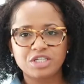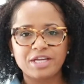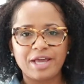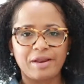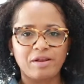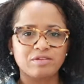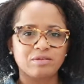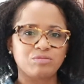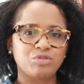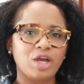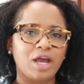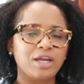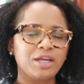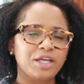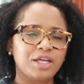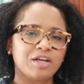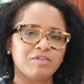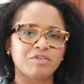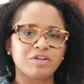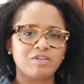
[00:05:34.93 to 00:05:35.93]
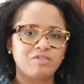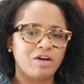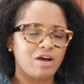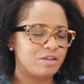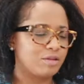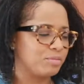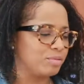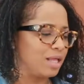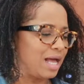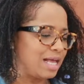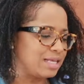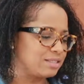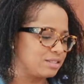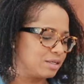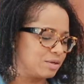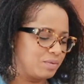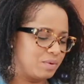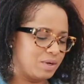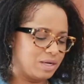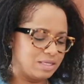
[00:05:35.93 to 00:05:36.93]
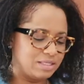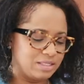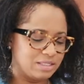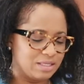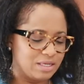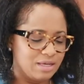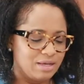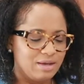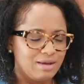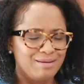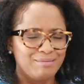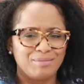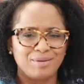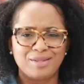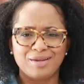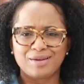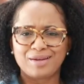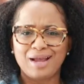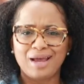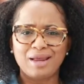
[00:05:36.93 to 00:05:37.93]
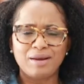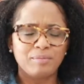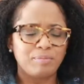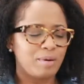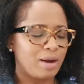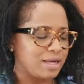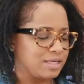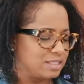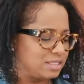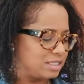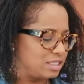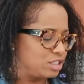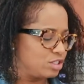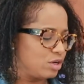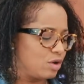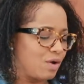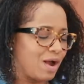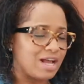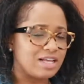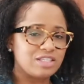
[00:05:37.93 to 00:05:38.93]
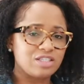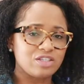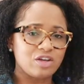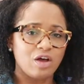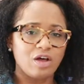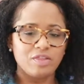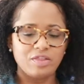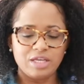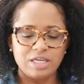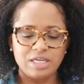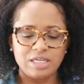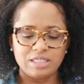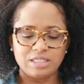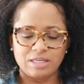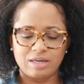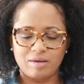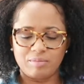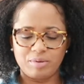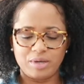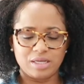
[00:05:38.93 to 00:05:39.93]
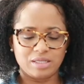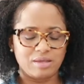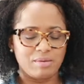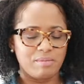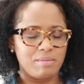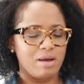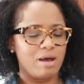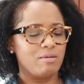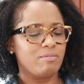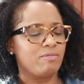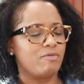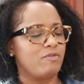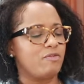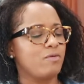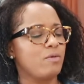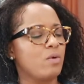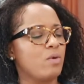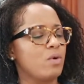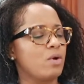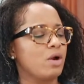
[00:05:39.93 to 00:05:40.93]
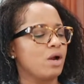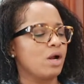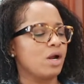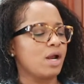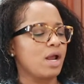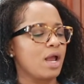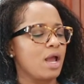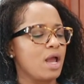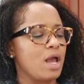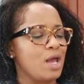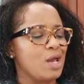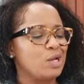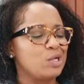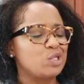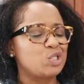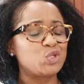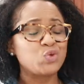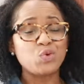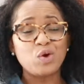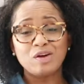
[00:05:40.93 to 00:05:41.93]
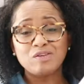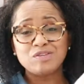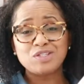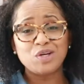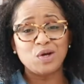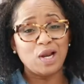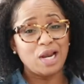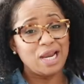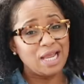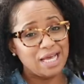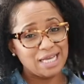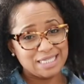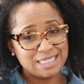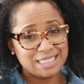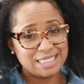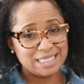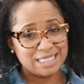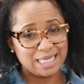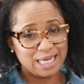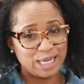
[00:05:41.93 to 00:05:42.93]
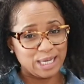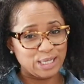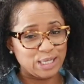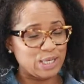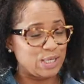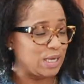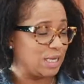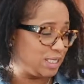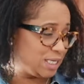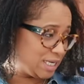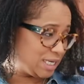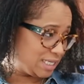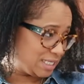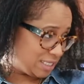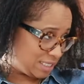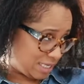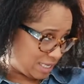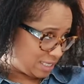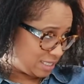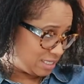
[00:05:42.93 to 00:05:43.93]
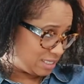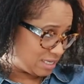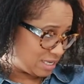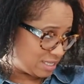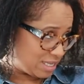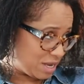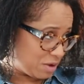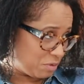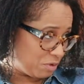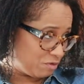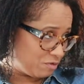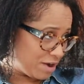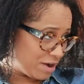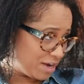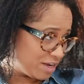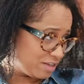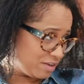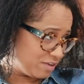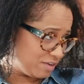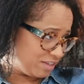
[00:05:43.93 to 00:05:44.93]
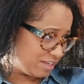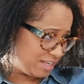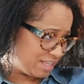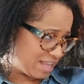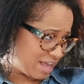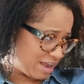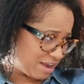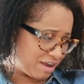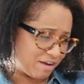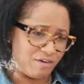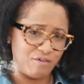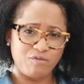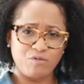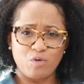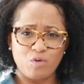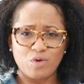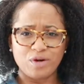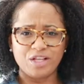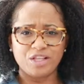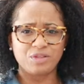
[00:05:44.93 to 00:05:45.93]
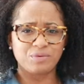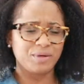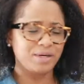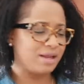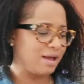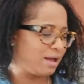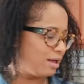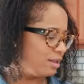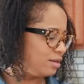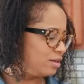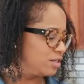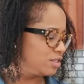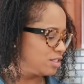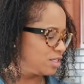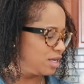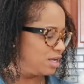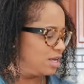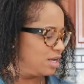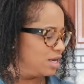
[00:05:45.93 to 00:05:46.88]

containers. I'm trying to get rid of all the plastic ones, but they're kind of pricey. So I saw these and I picked them up for $12.99. They were regularly like $43.